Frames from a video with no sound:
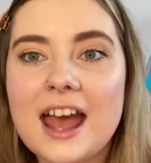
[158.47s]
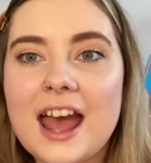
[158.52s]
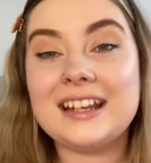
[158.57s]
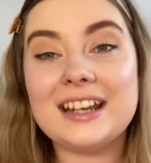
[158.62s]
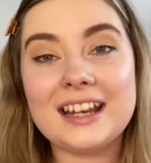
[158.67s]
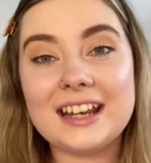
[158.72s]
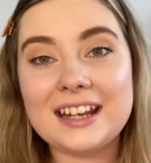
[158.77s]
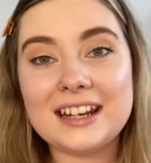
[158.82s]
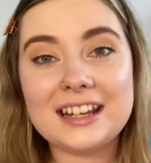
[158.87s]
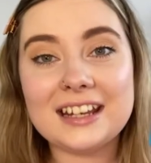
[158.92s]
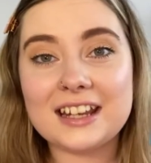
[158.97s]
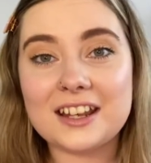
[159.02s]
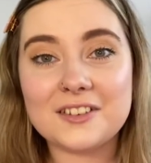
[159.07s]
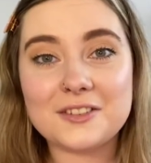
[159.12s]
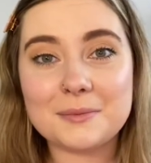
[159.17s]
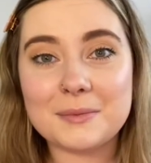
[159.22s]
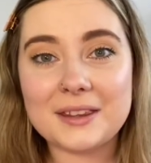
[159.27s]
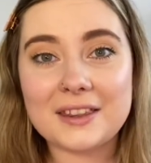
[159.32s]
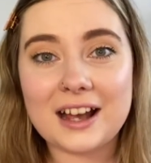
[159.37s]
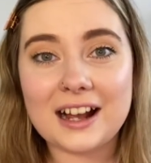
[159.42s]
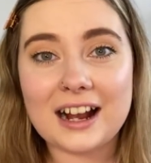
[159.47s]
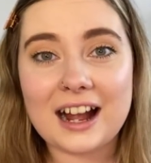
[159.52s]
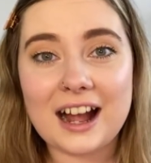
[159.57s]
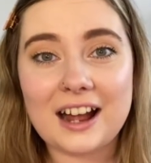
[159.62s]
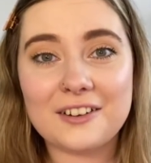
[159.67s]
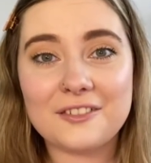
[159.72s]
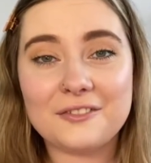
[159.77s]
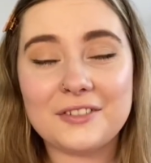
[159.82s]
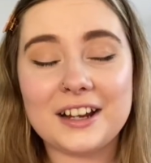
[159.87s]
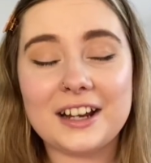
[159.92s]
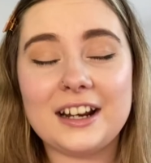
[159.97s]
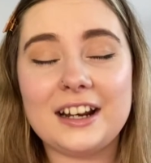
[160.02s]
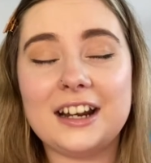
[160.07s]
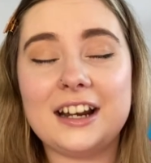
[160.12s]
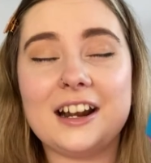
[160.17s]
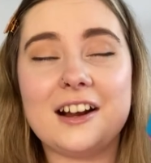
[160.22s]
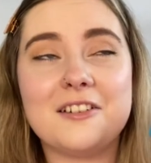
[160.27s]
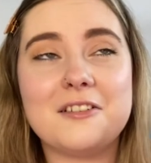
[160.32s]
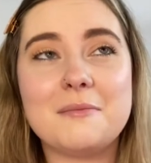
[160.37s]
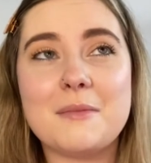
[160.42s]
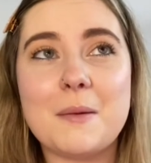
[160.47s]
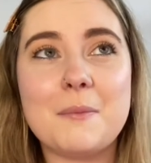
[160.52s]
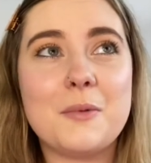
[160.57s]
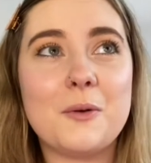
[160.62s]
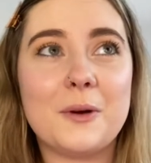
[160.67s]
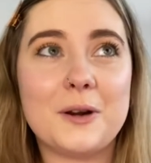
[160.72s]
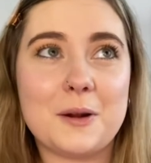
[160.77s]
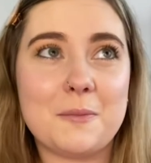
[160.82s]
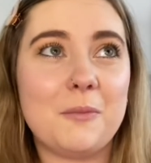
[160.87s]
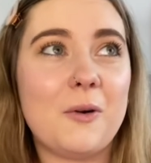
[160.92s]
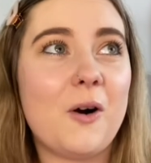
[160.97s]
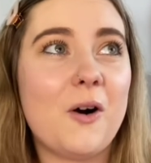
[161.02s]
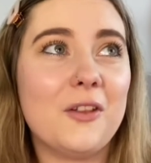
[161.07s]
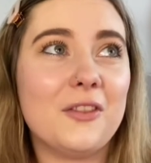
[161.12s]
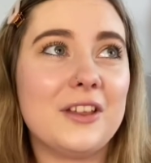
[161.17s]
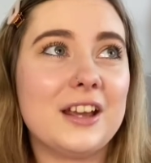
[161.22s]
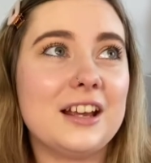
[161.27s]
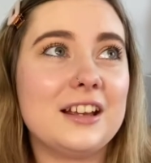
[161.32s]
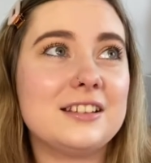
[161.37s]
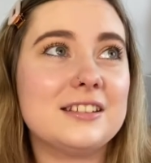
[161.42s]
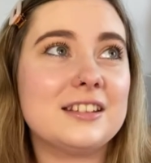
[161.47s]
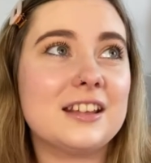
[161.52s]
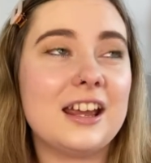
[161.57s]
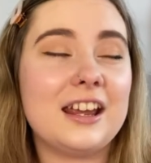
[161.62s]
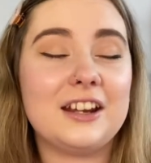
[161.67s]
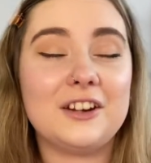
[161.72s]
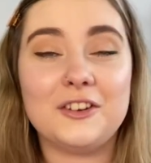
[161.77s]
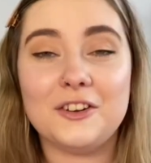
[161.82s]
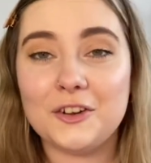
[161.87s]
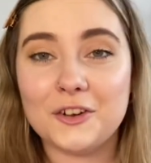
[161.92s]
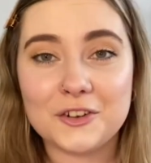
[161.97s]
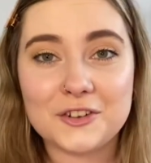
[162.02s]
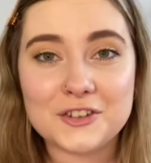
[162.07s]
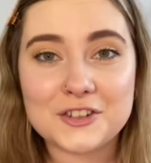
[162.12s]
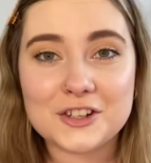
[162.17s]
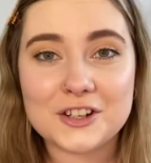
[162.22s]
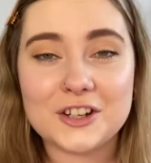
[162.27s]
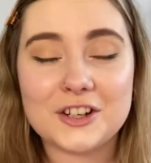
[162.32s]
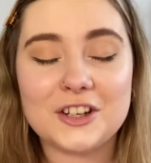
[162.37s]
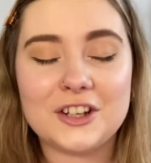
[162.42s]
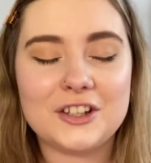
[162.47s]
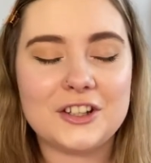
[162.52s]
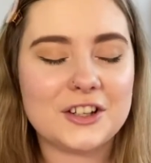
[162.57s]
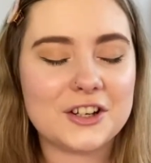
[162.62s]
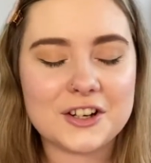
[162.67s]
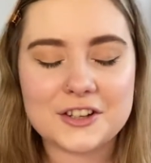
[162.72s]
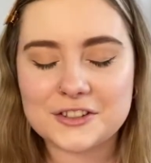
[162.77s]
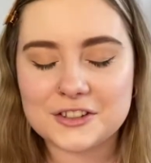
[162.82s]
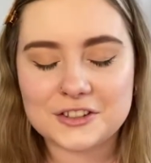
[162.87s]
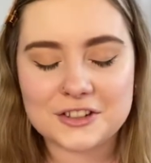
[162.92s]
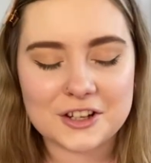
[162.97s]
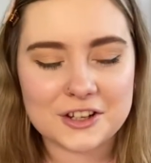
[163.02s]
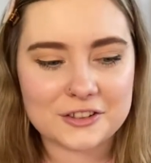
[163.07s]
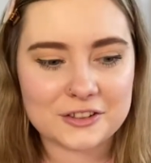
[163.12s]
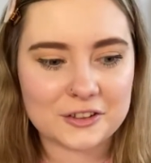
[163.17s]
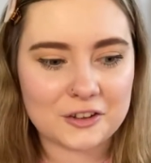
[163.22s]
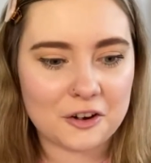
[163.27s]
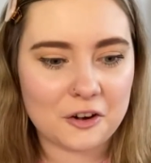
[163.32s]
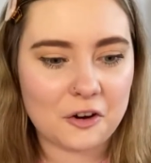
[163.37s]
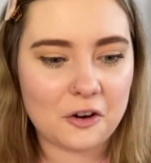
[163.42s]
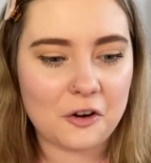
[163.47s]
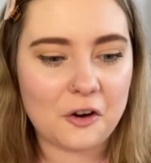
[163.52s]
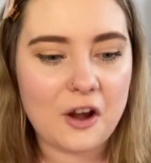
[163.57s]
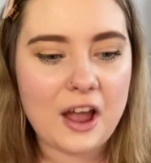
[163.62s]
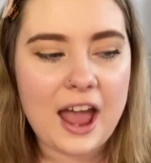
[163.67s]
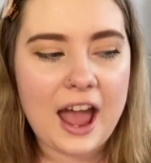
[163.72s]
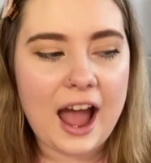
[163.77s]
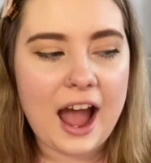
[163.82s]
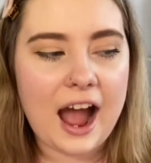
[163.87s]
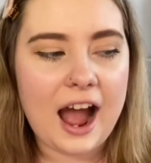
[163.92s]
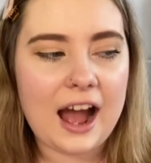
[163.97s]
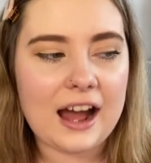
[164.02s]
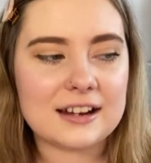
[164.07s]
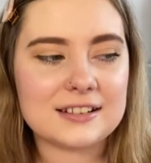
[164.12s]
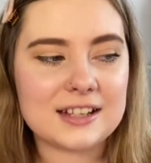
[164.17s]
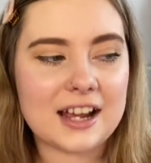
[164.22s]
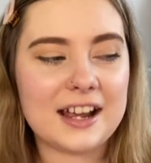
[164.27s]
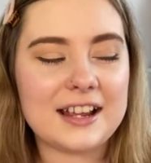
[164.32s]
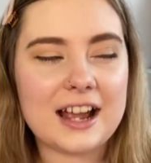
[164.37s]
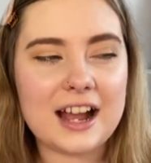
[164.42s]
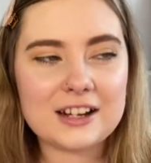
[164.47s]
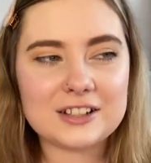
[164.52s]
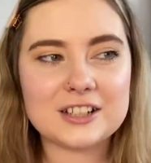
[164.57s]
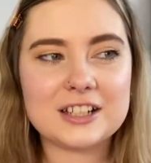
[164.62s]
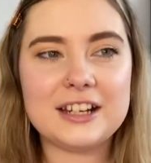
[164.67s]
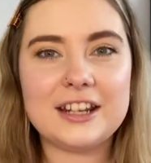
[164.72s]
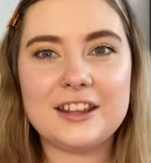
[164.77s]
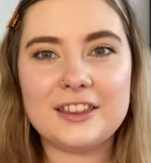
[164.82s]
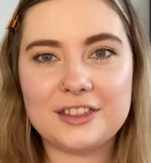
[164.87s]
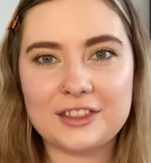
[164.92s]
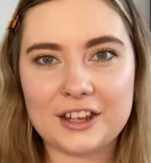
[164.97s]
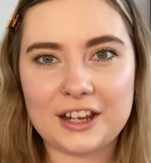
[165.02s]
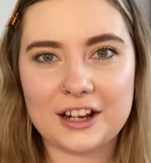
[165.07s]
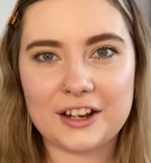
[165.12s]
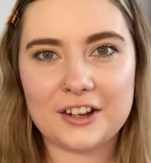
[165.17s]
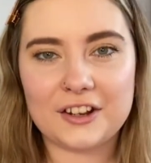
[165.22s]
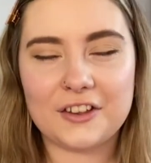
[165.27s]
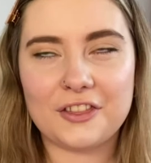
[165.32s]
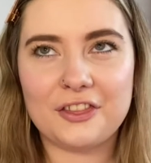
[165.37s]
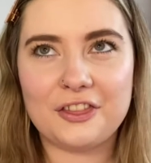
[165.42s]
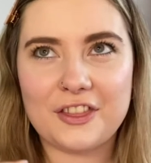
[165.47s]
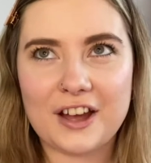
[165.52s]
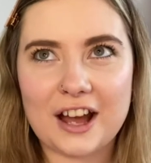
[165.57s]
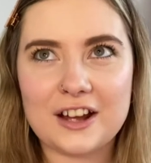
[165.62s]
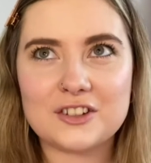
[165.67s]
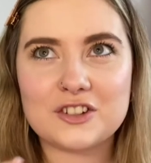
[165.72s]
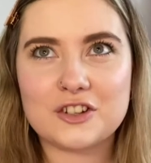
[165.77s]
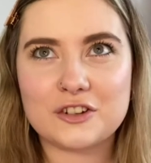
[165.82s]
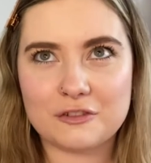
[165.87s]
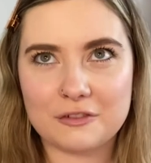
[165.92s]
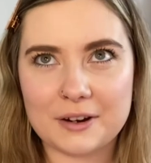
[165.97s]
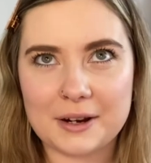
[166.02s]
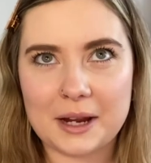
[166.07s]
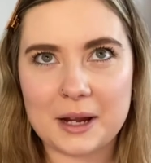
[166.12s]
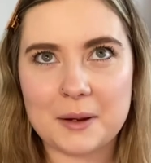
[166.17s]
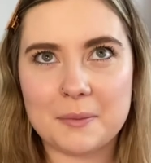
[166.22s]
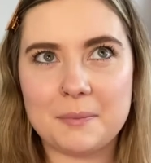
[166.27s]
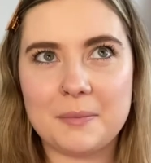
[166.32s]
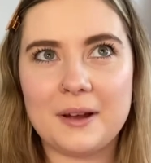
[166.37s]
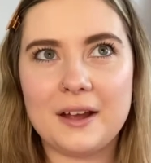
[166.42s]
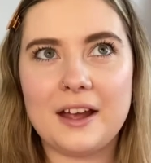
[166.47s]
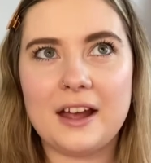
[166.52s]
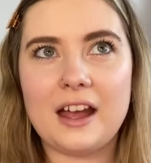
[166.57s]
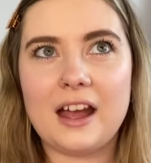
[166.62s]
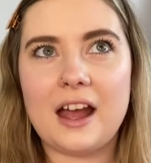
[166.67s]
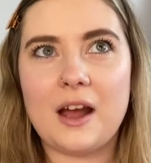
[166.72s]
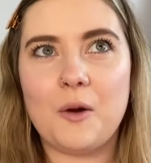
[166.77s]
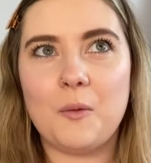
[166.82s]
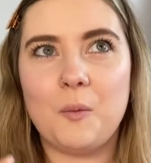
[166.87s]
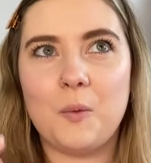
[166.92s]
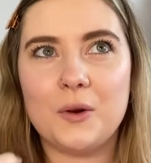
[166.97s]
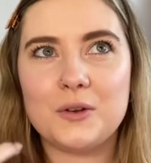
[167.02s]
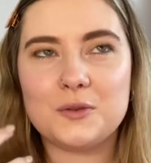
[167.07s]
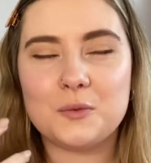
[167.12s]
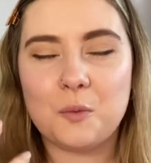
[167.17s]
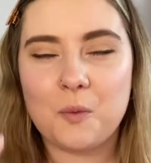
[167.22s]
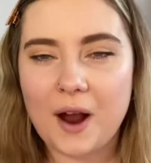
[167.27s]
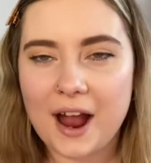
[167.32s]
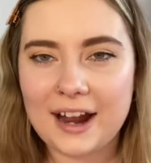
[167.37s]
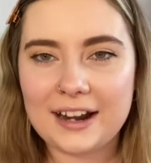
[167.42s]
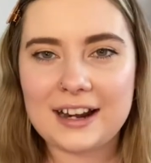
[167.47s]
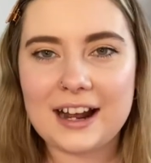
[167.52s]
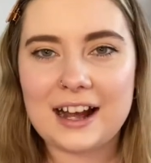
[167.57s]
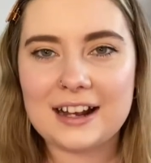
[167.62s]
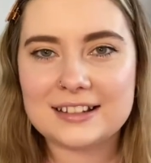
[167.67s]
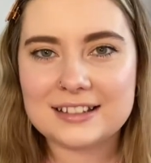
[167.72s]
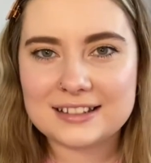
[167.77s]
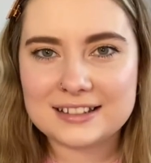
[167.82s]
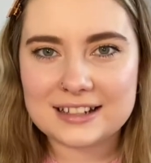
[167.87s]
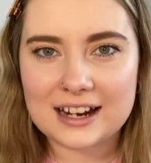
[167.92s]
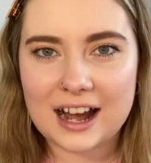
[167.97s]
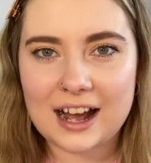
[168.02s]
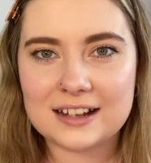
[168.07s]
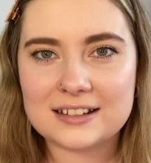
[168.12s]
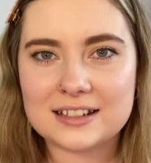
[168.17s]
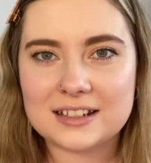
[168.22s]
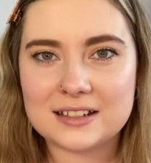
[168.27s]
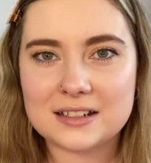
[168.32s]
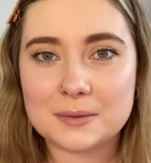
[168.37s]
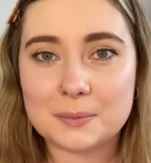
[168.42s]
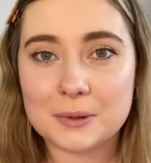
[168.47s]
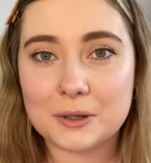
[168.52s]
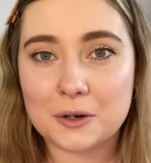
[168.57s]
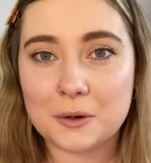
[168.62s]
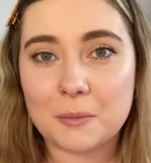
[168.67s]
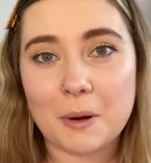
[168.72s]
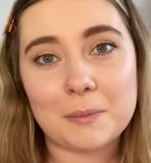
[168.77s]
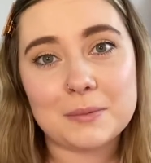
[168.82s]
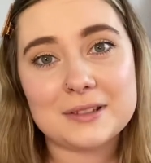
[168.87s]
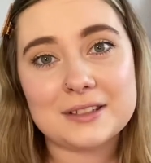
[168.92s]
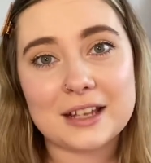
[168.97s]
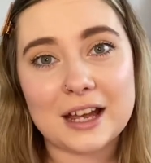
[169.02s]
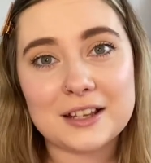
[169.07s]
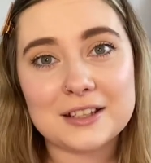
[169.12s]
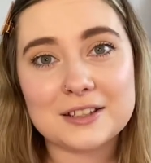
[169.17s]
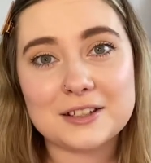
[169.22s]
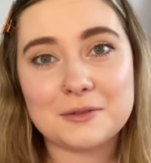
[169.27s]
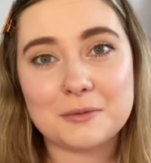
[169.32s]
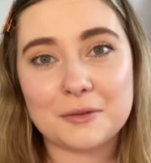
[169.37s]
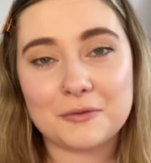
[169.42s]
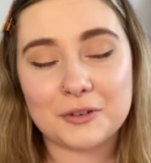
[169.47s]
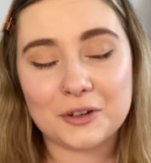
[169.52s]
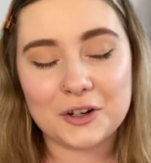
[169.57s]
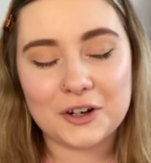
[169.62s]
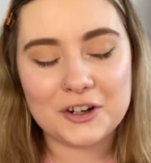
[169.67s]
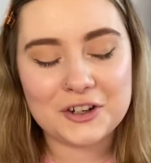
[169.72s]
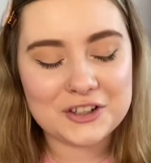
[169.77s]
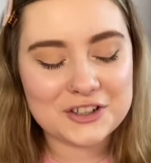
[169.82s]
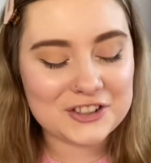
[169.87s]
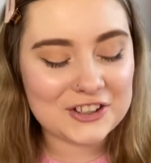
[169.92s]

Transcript: Again it gives me that kind of feeling. I remember when I bought this in London years and years ago and I actually think that trip was when I started to become obsessed with Lush.